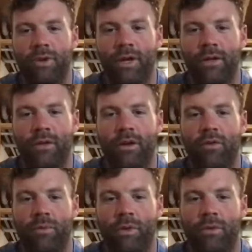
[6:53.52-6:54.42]
I can go
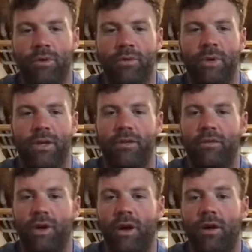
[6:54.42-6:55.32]
from the perspective
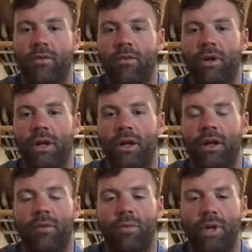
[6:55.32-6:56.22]
of
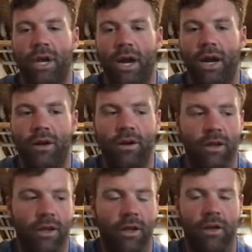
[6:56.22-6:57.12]
being hired,
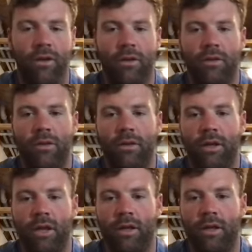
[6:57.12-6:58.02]
and in
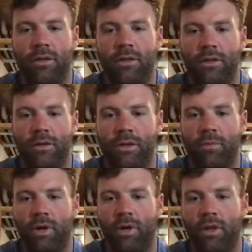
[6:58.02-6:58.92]
any internship
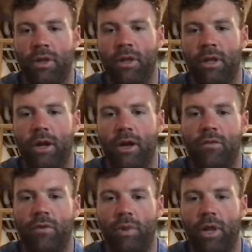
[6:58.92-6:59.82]
or anything that I've
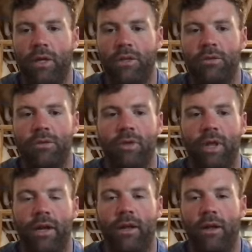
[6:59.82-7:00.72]
applied to,
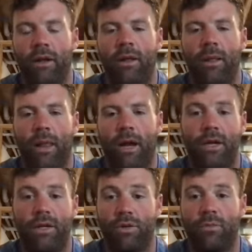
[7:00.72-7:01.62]
like I
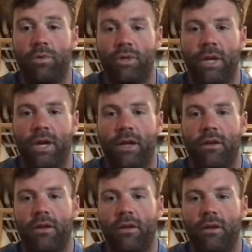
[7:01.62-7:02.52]
triple check
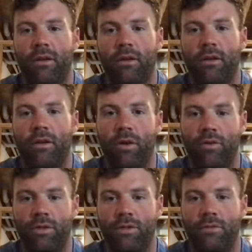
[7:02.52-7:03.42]

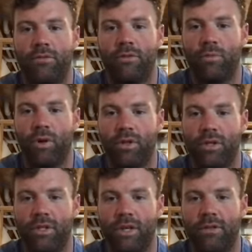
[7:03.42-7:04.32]
those small
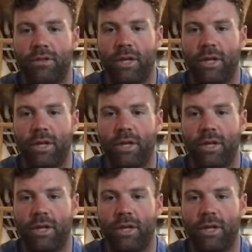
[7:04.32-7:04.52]
details.